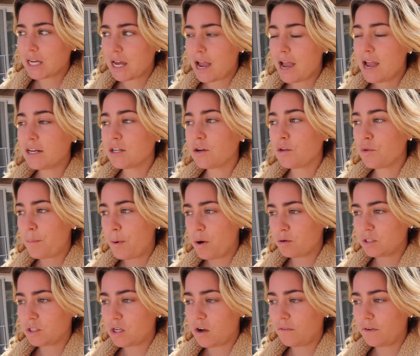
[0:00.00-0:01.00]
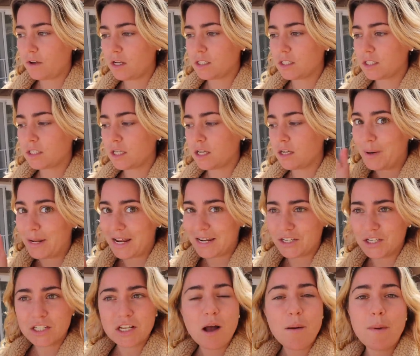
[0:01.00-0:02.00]
I had to go to the post office, but I
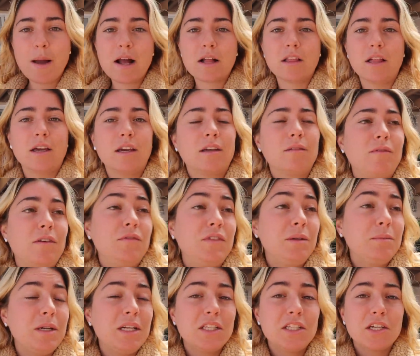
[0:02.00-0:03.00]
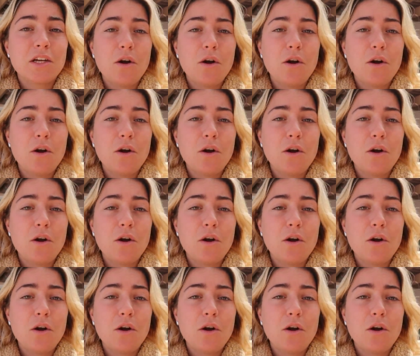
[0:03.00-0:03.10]
just got back like 15 minutes